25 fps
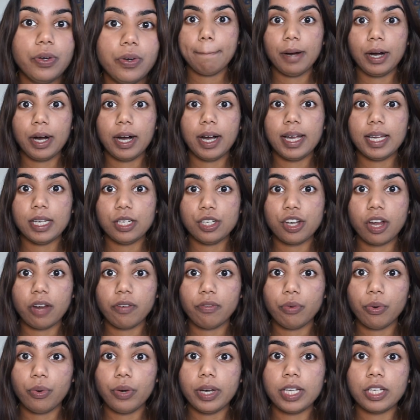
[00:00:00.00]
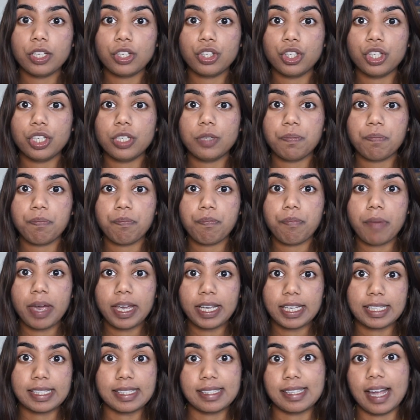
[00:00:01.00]
But in general, it should
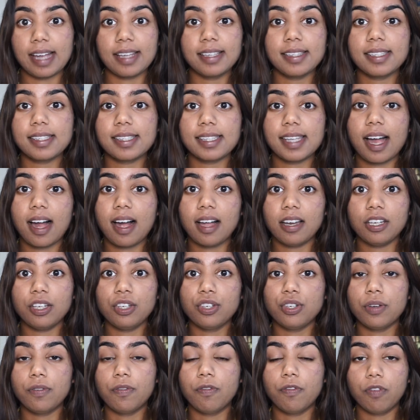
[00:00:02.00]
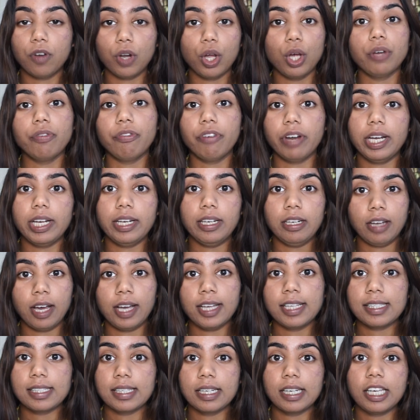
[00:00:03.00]
make sense and it should flow really
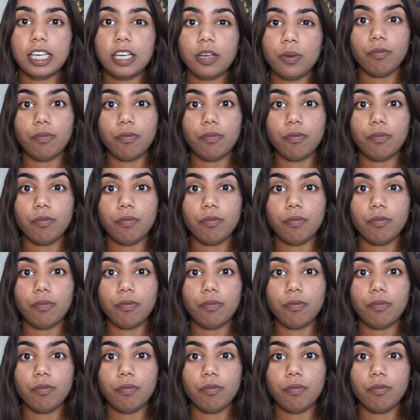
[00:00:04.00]
nicely.